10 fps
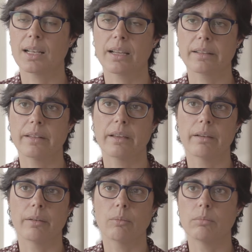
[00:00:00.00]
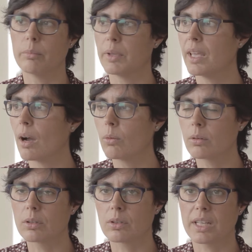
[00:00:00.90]
like the young
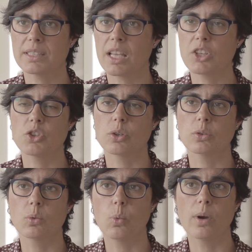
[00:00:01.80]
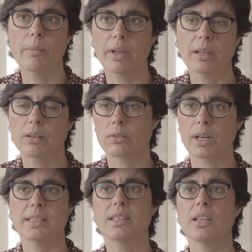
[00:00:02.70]
organization, women
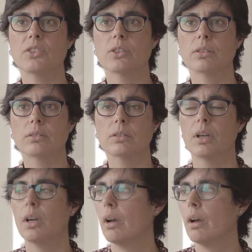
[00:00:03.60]
organizations,